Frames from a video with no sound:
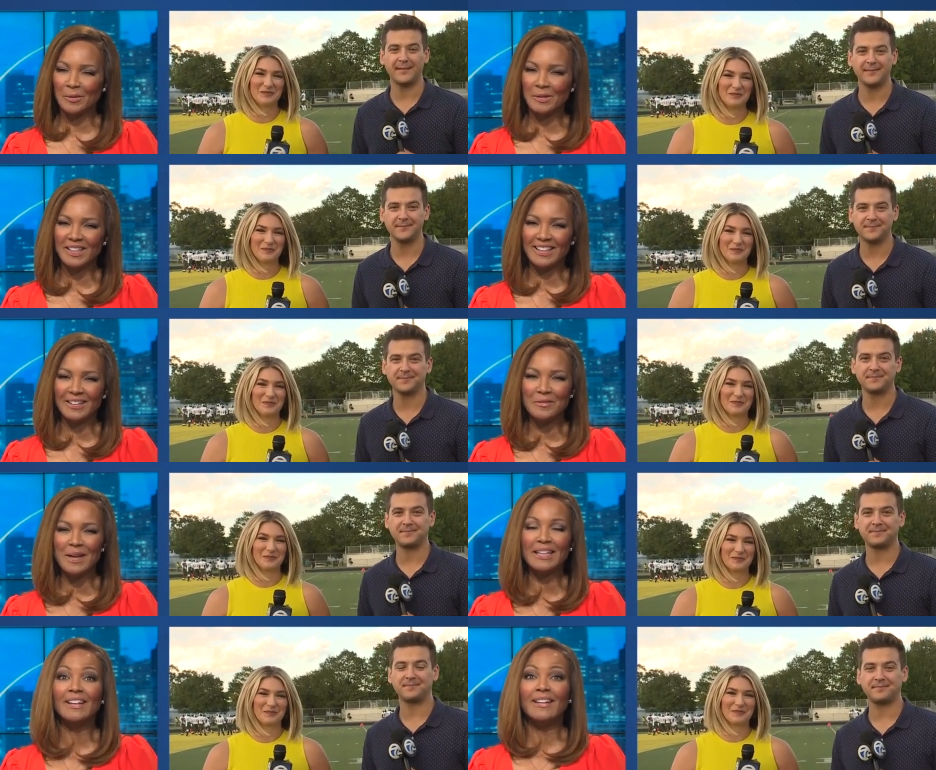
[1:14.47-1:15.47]
Speaker 1: and we can't
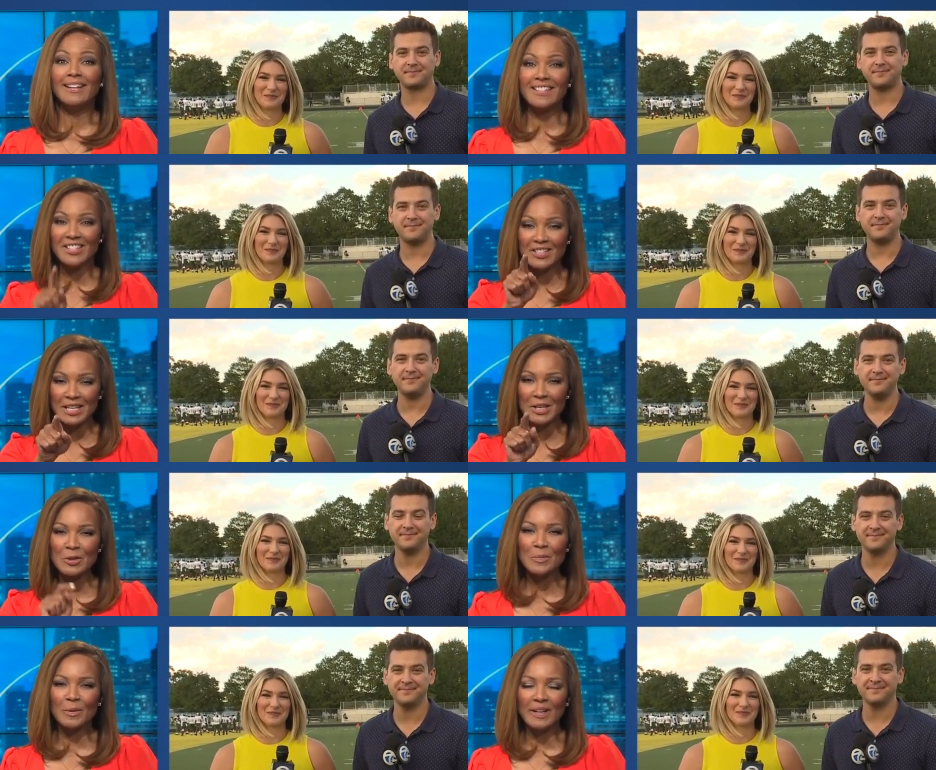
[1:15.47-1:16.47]
wait to see
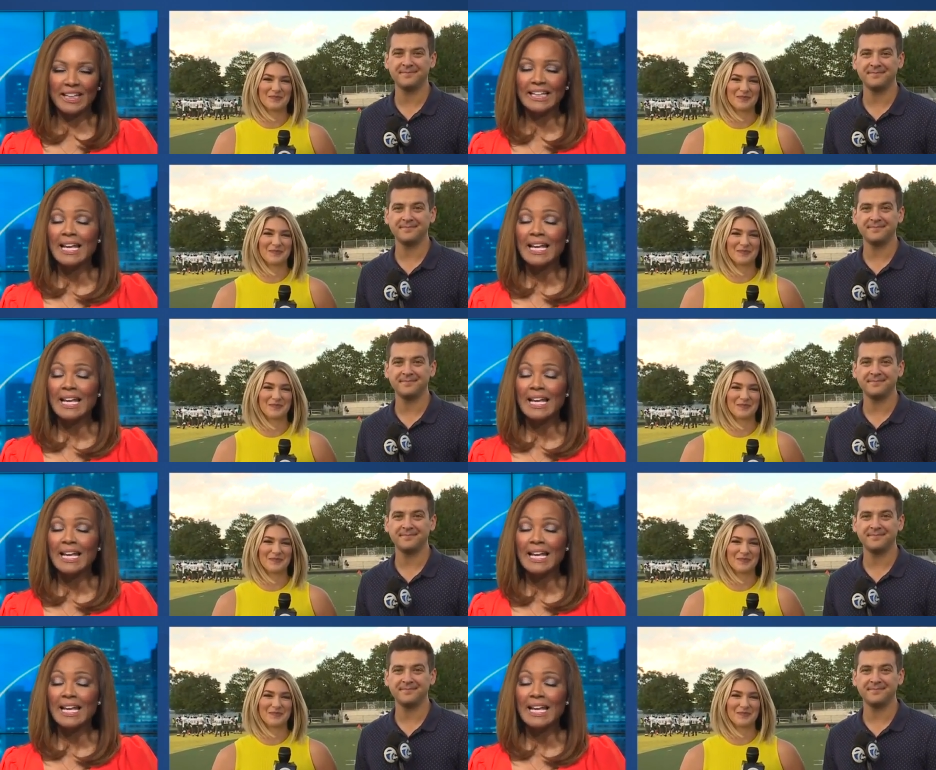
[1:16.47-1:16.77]
you bring it.